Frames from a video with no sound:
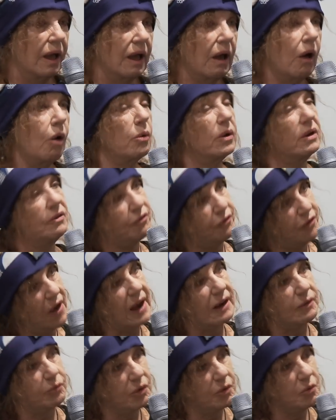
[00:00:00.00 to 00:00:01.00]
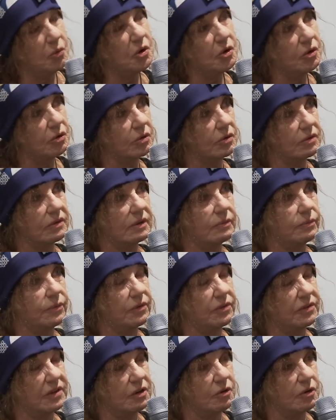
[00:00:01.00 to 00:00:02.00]
Oh, in fact, we were, the
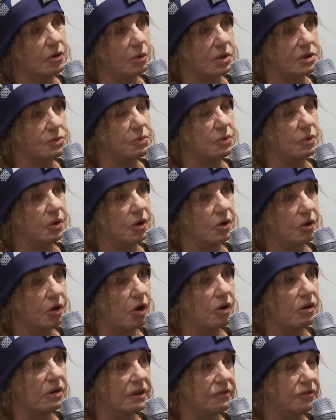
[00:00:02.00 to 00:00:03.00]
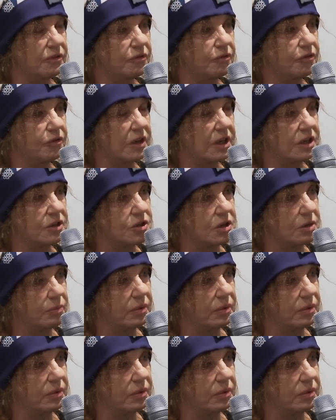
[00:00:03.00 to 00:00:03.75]
theory was we were going to go and live in Fiji,